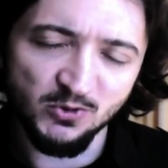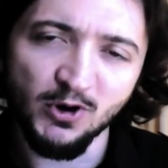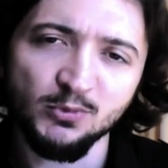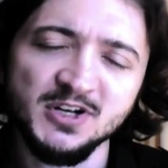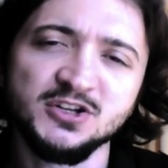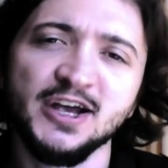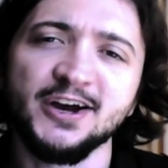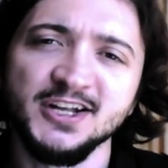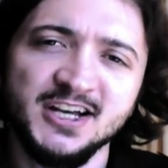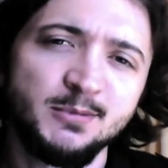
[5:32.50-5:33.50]
your moment of
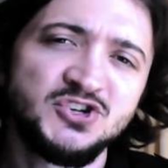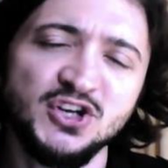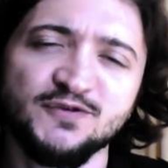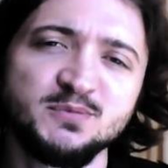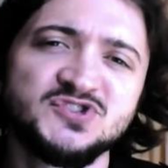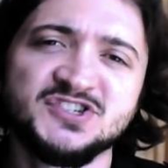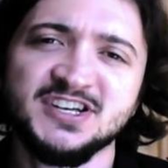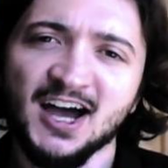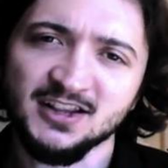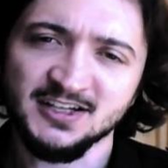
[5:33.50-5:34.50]
clarity, coming to you from
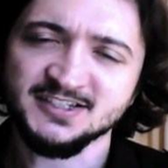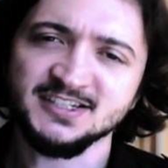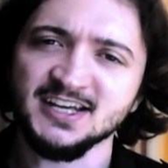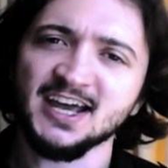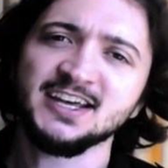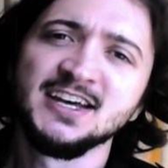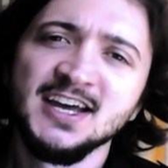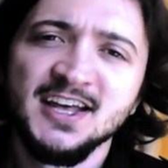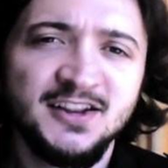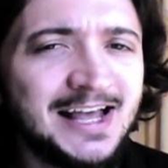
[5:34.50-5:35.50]
Scotland today,
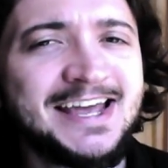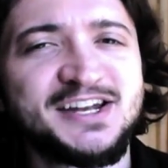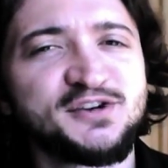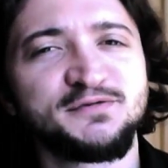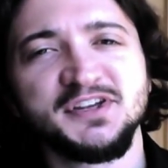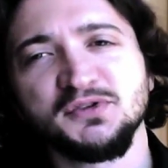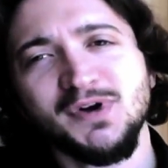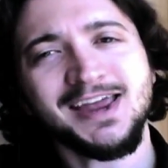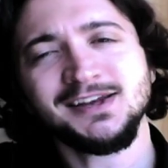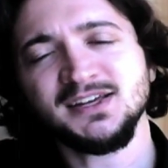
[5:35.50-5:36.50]
land of the
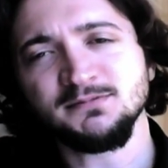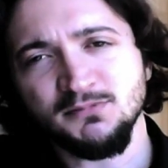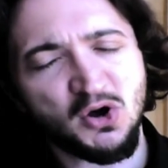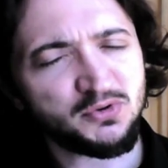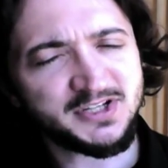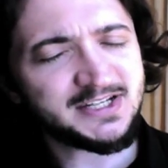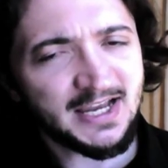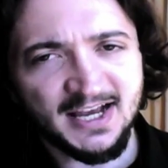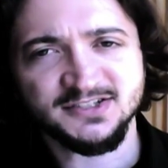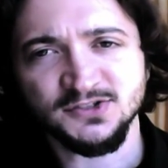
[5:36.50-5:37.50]
rainy, moldy
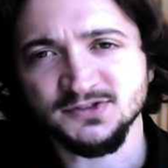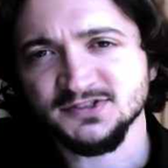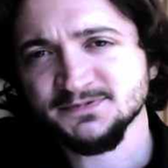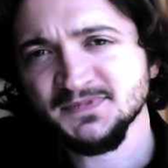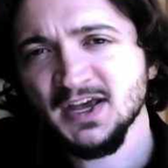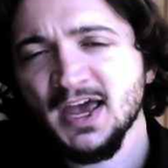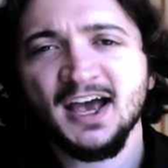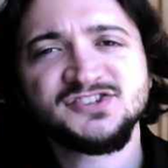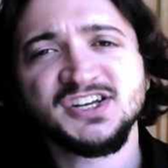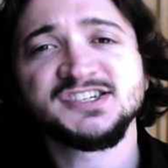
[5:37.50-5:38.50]
castles.
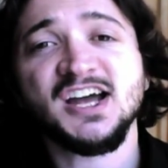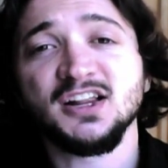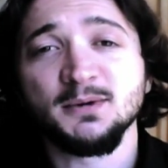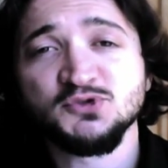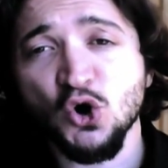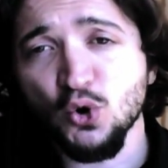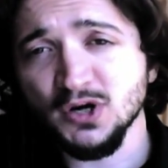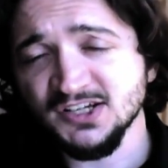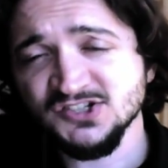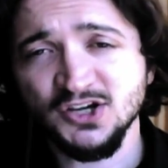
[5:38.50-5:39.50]
As you can tell, I'm
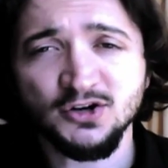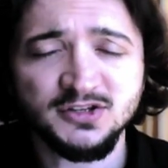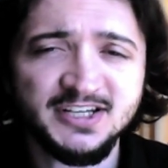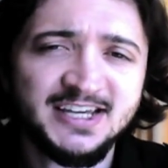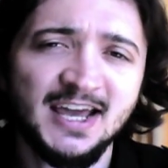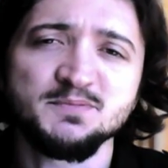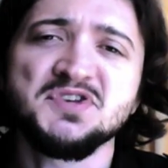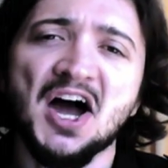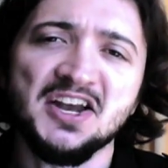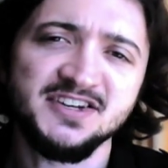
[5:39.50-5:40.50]
touring, so go to
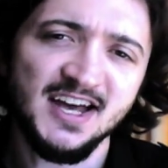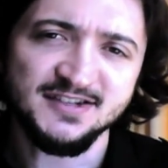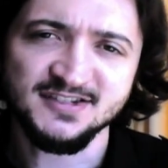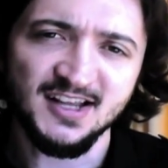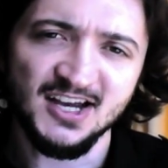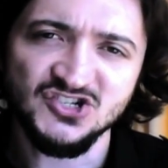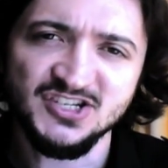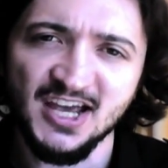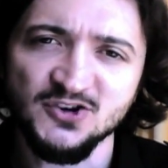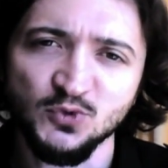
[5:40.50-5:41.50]

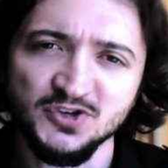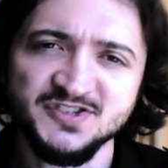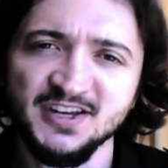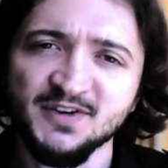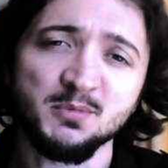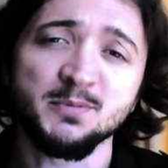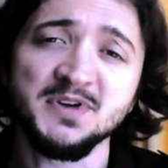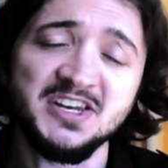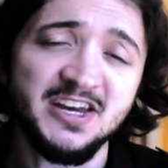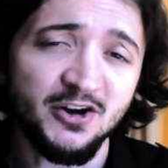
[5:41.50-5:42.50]
leecamp.net/schedule to see if I'm going to
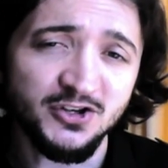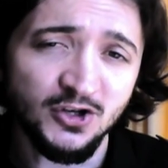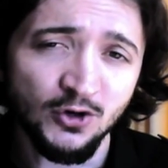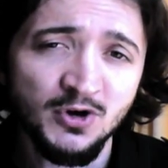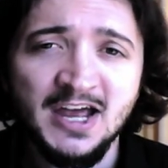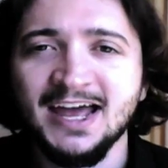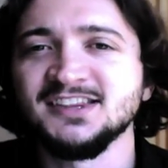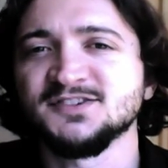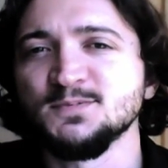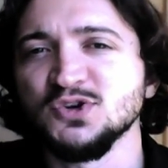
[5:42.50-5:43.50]
be near you. And
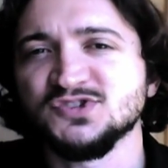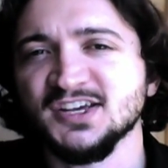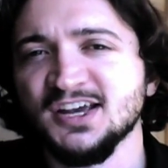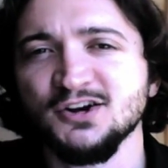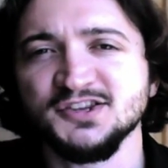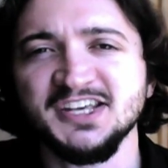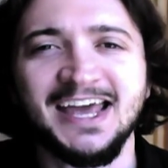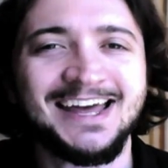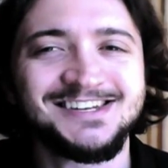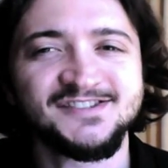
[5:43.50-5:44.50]
this music here at the
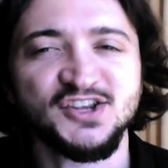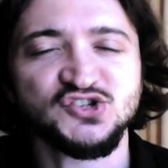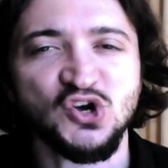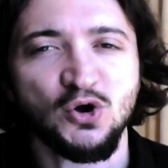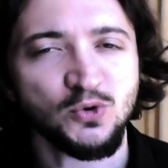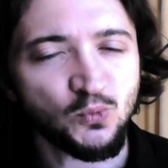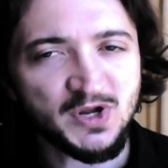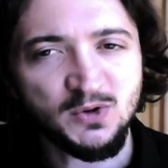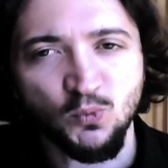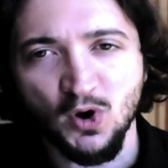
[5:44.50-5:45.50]
end is the song
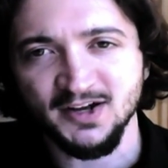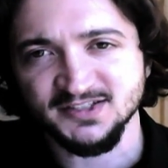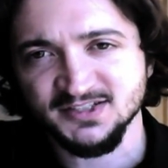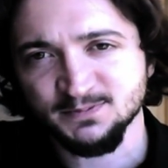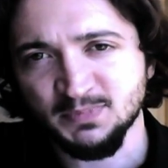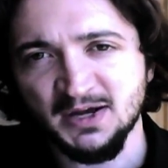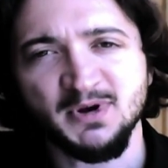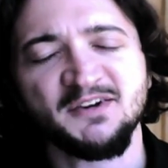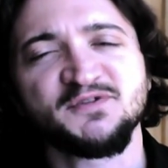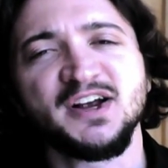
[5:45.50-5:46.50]
We Want by
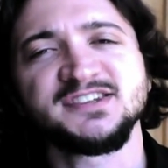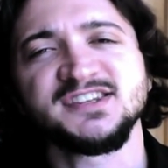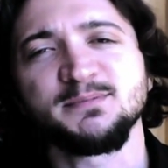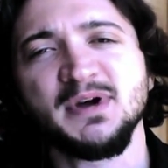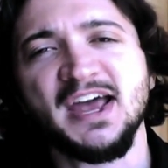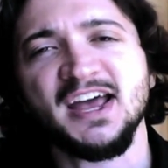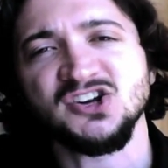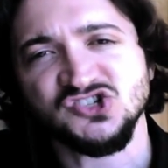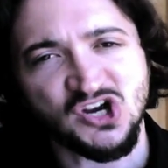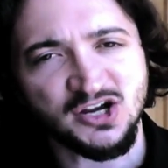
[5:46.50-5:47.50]
my friends in the
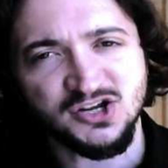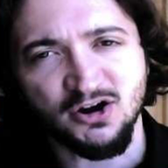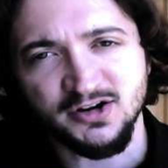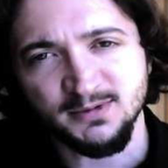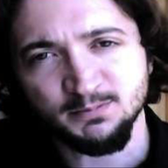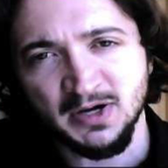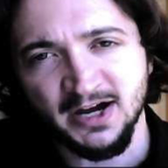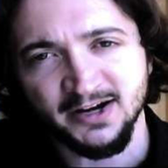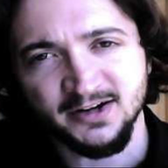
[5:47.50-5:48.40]
band Junkyard Empire.